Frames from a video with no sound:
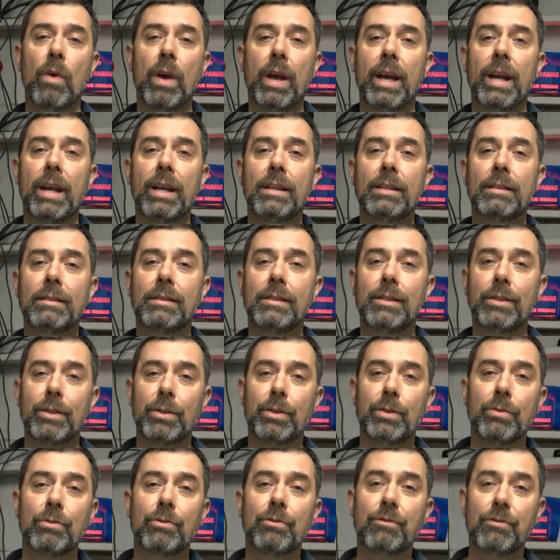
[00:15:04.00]
way
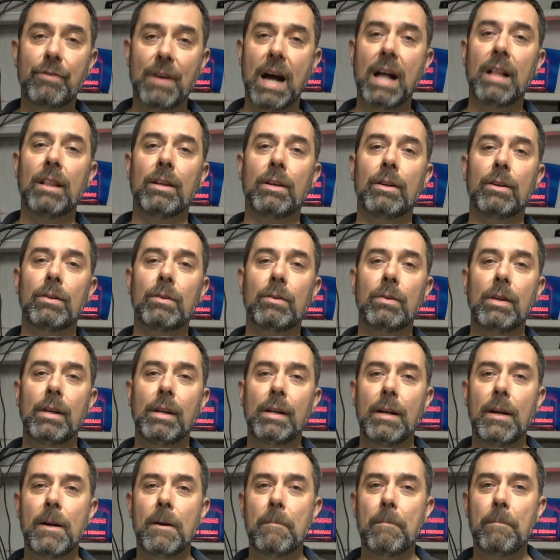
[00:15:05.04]
to follow
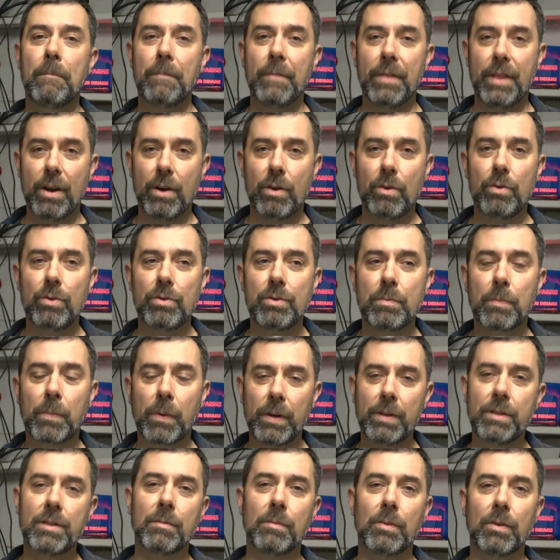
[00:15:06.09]
those
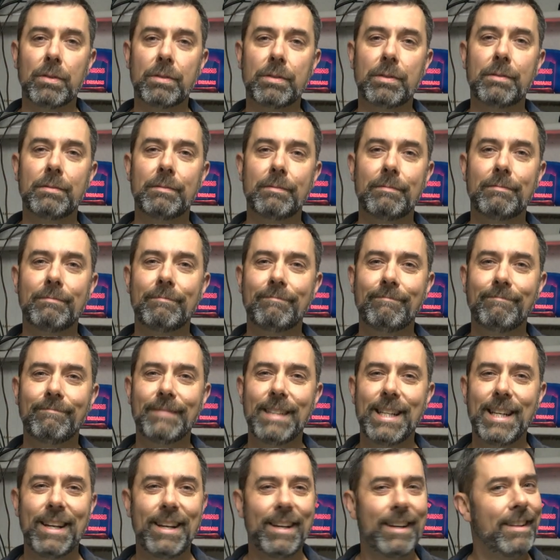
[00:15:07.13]
principles.
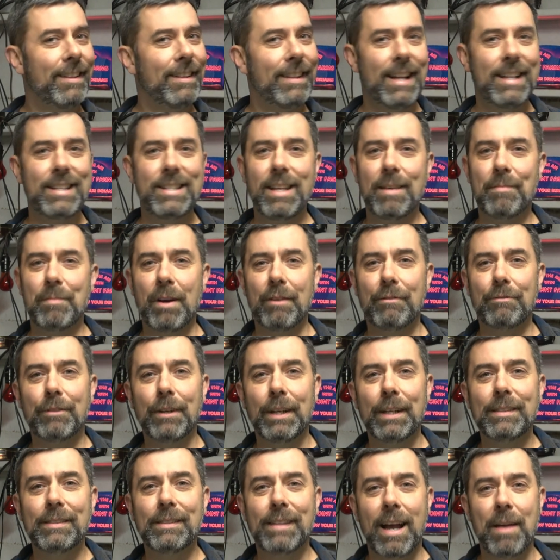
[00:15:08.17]
That's it, my
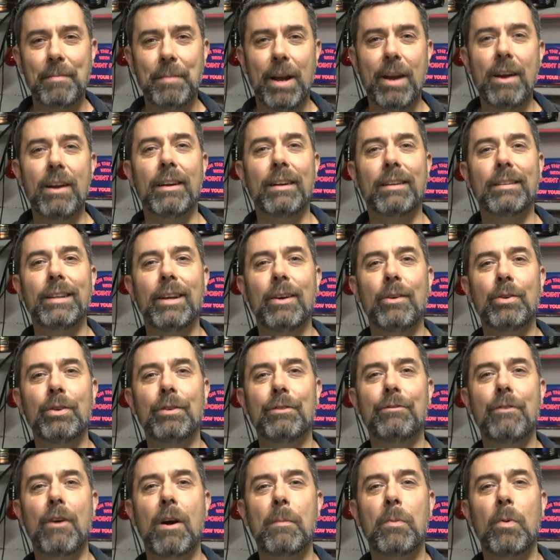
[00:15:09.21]
friends. I'm Eric, the owner
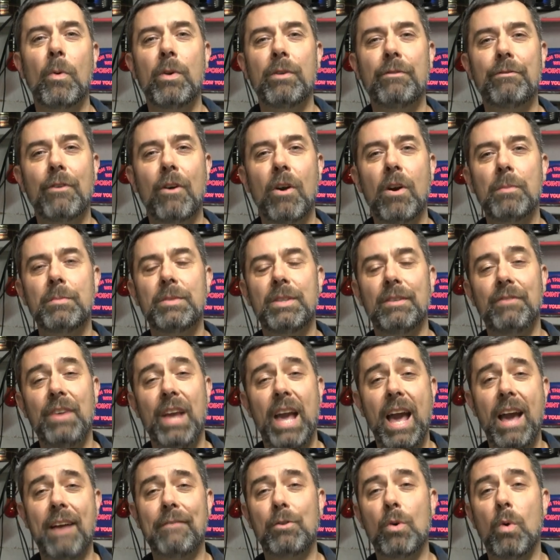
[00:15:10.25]
of Farpoint Farms. If you
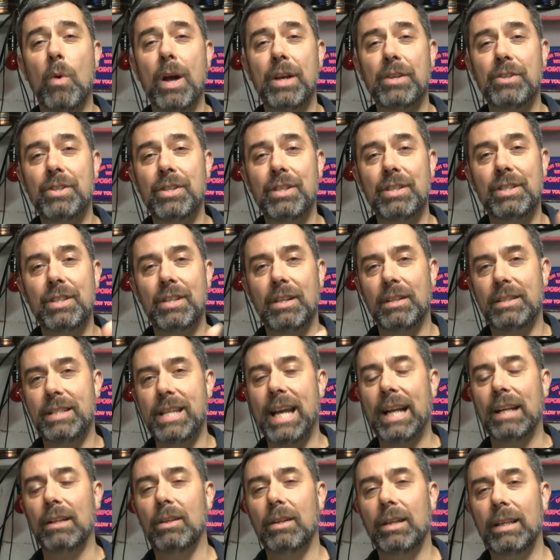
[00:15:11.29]
have questions,
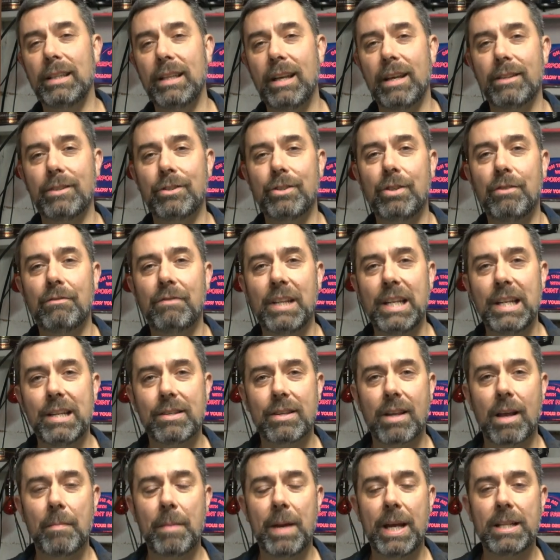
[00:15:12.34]
take a look at the other two
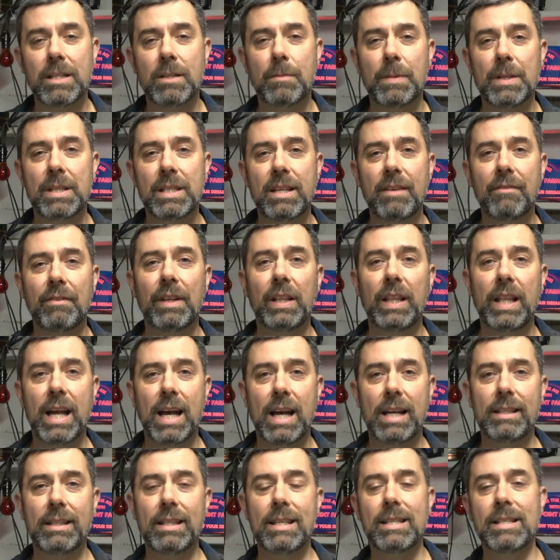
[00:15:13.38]
videos I made specifically
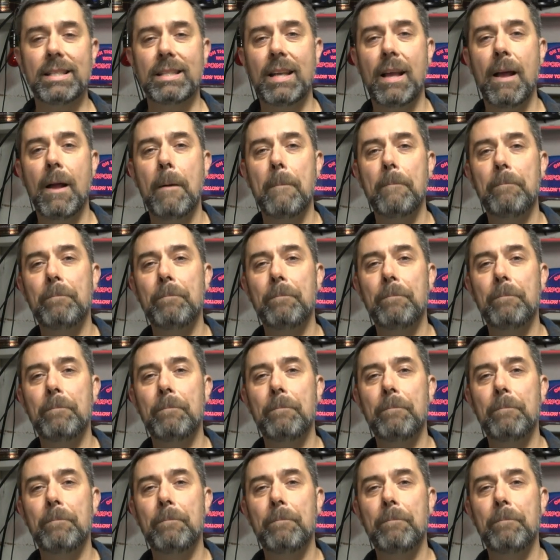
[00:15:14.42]
on this,